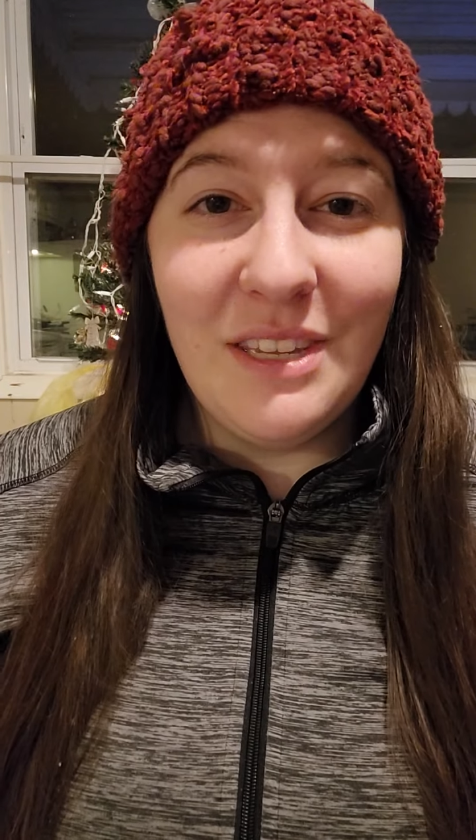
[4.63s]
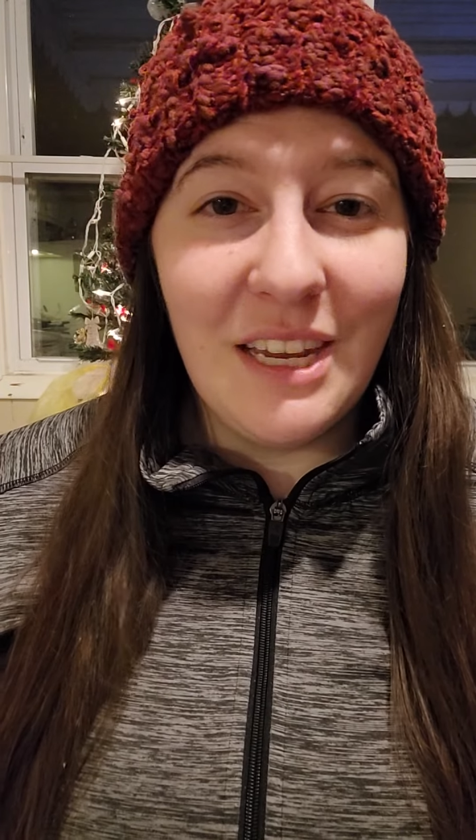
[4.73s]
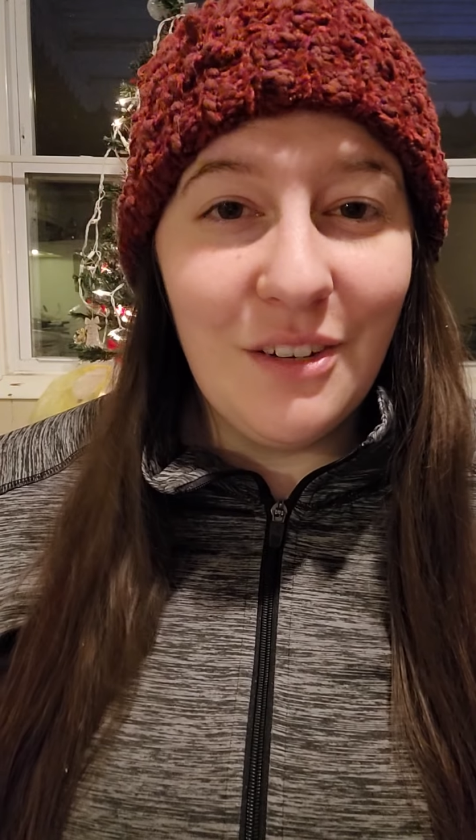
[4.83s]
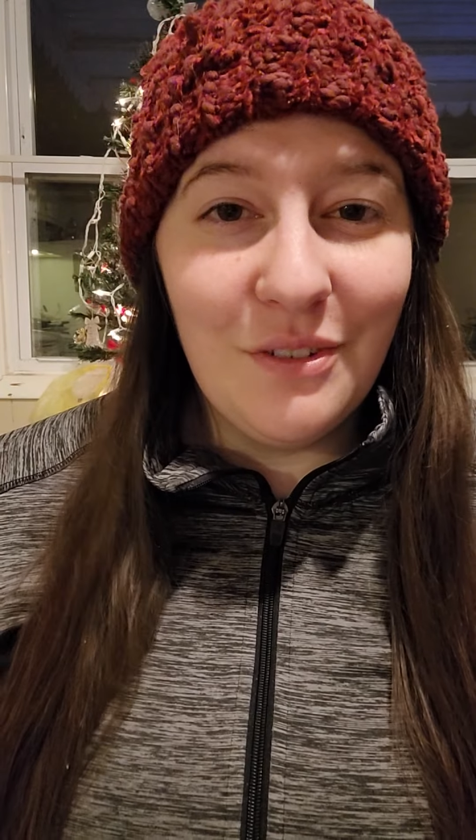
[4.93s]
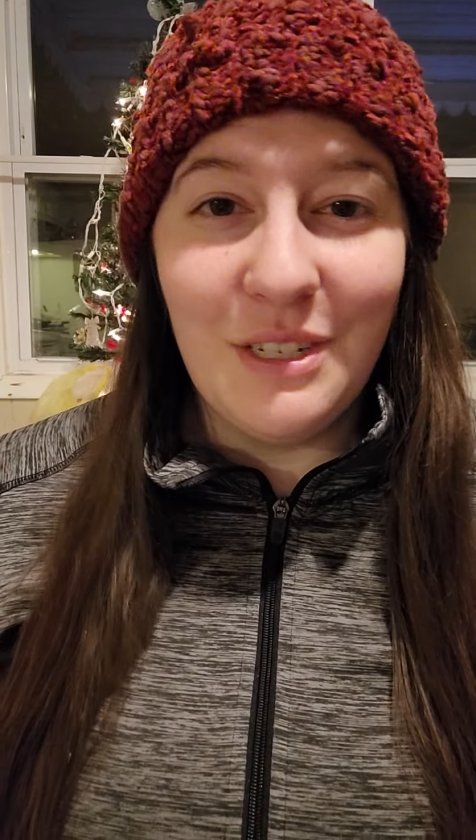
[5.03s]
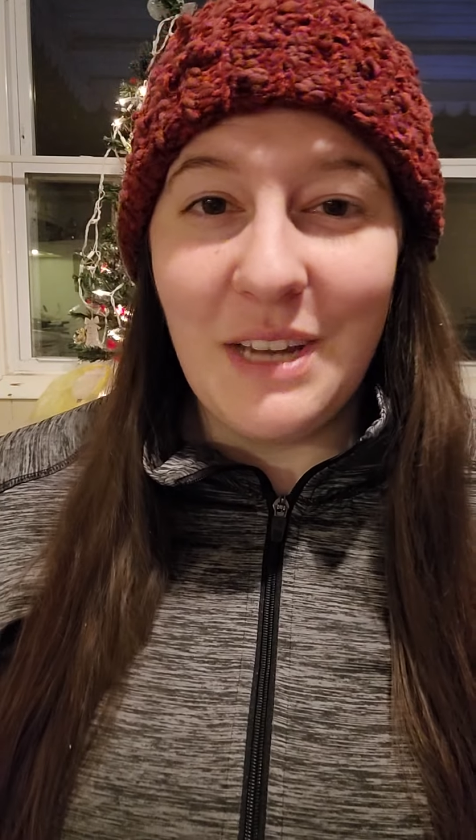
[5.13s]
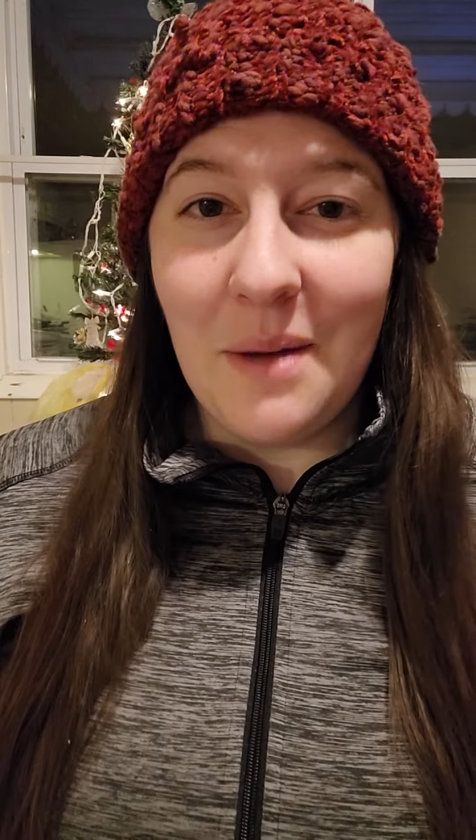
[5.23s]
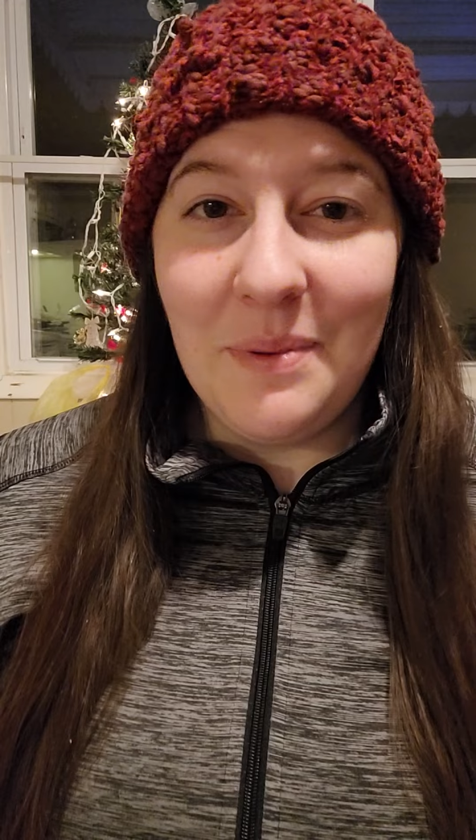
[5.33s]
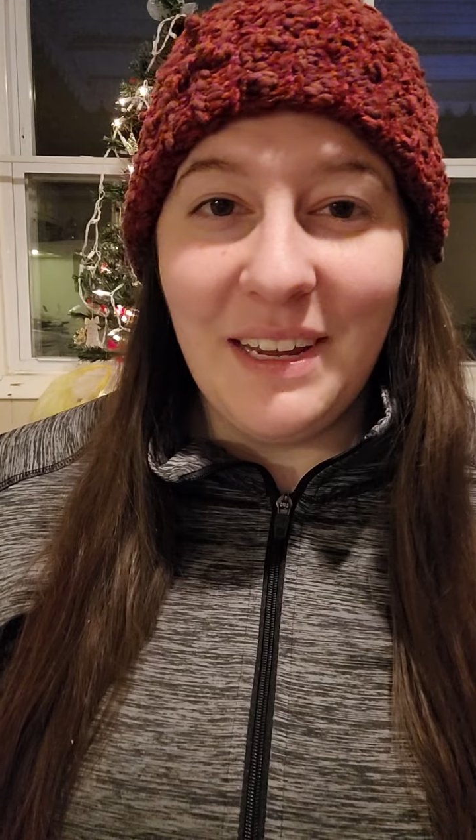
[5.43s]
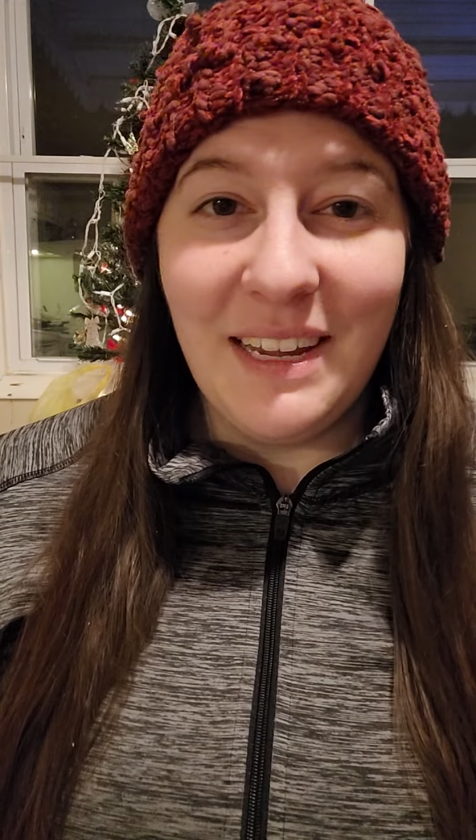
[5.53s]
Thanks for
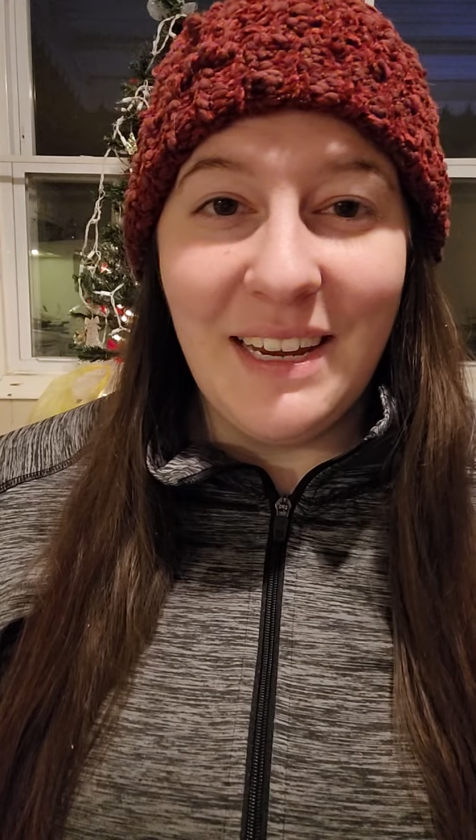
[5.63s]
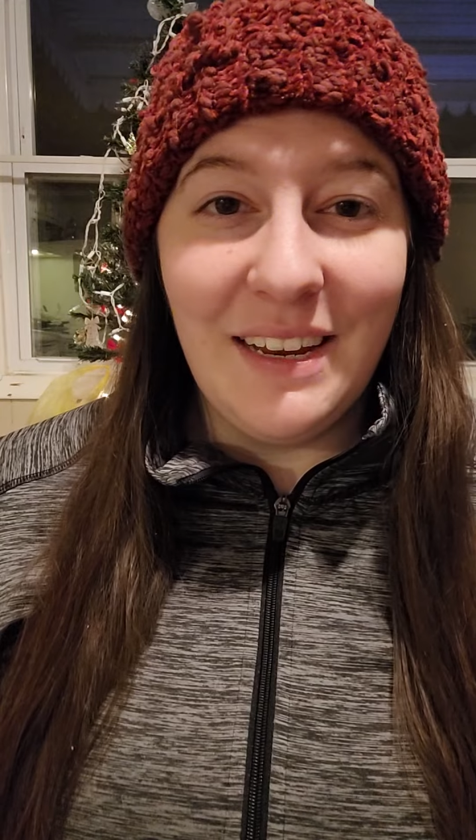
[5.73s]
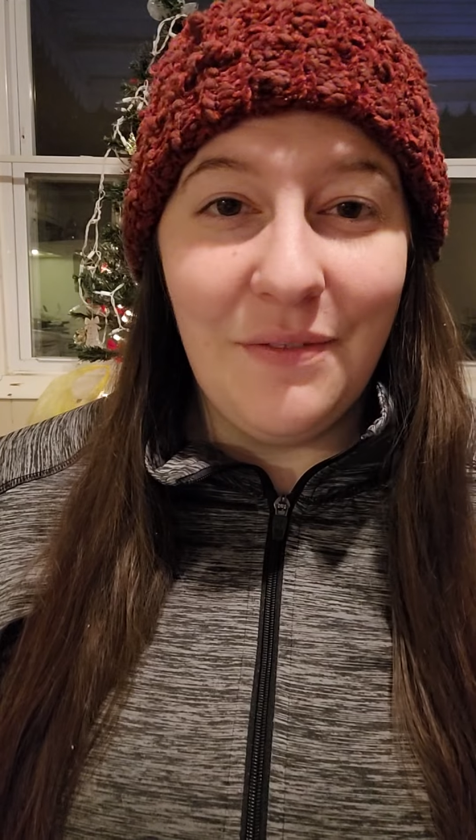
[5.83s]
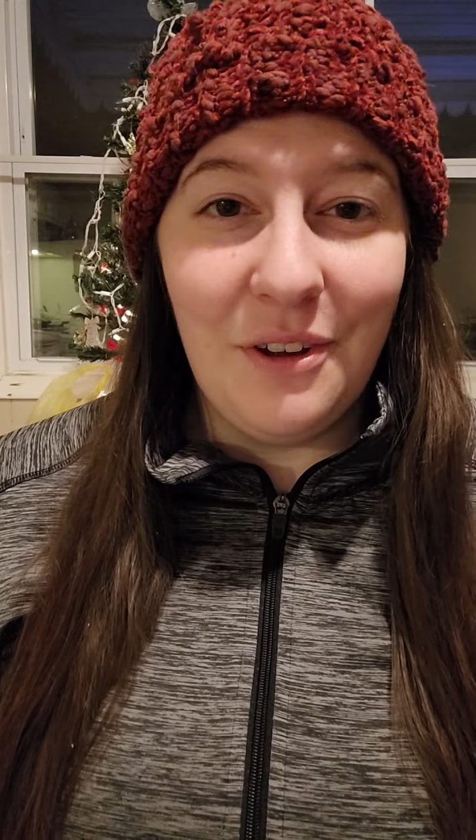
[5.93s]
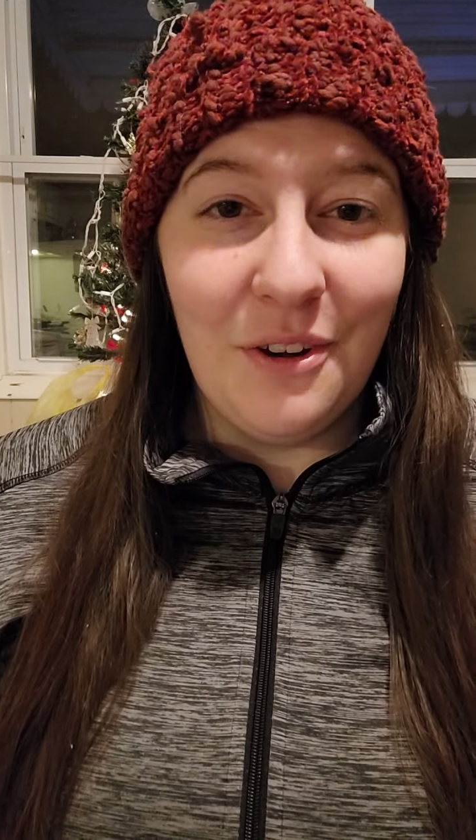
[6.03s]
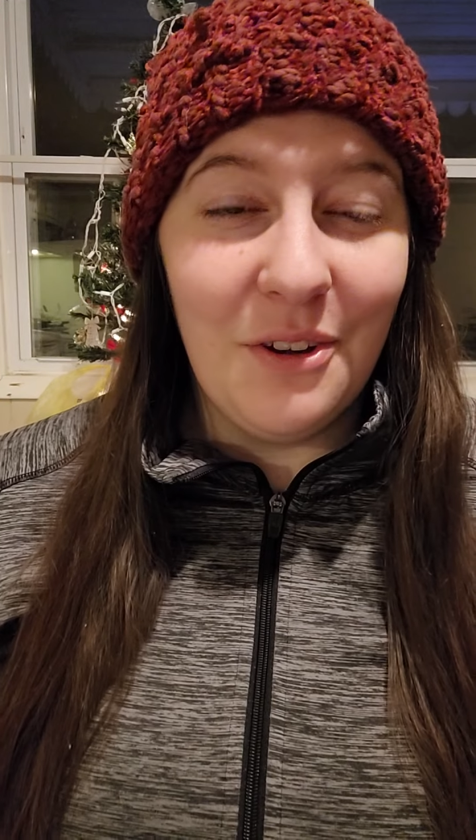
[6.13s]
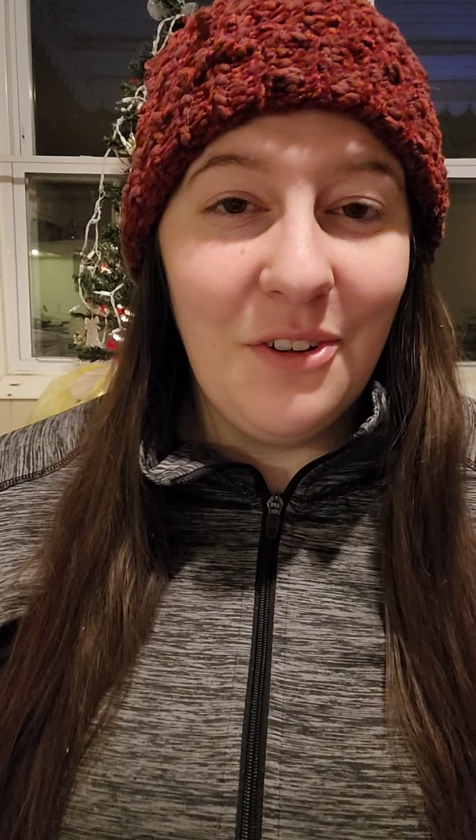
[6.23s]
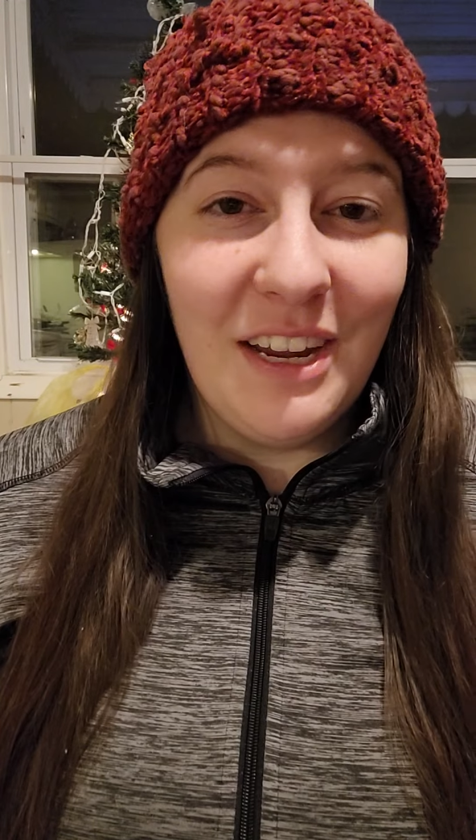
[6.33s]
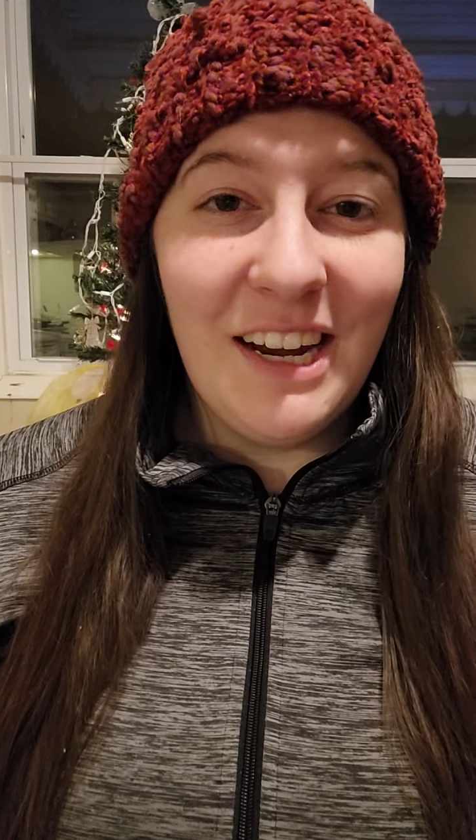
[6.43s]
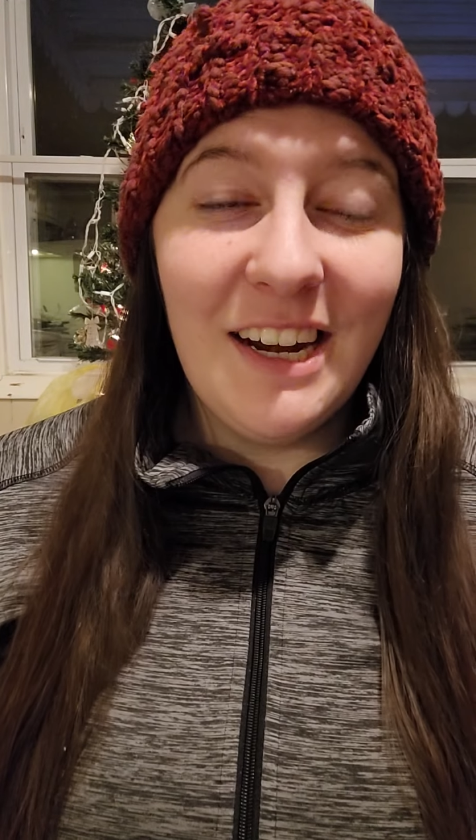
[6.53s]
stopping in if you're new
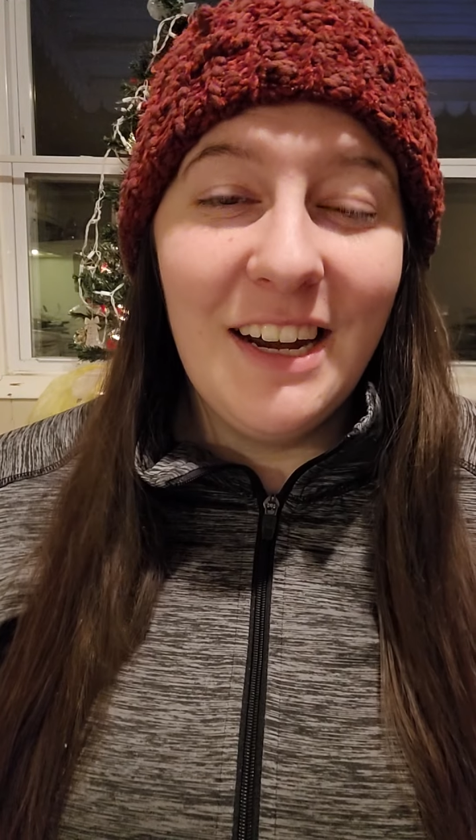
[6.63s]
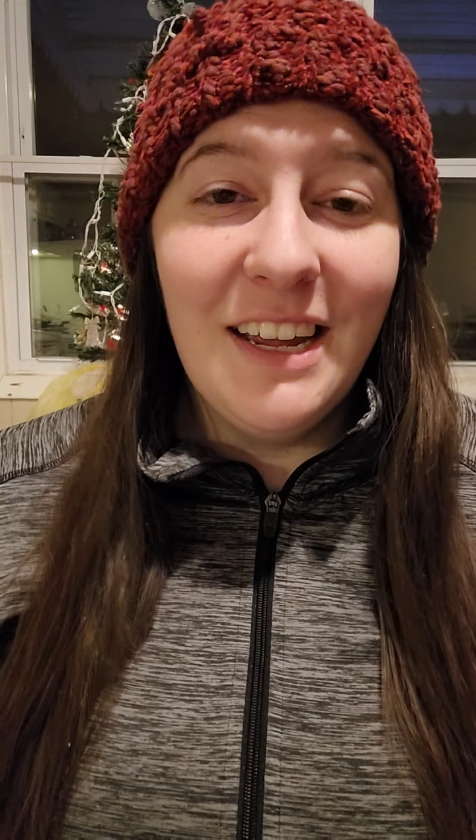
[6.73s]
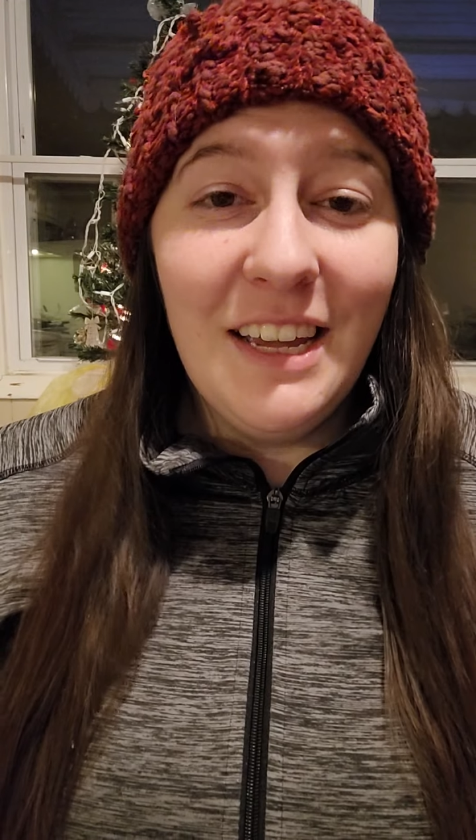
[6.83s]
here.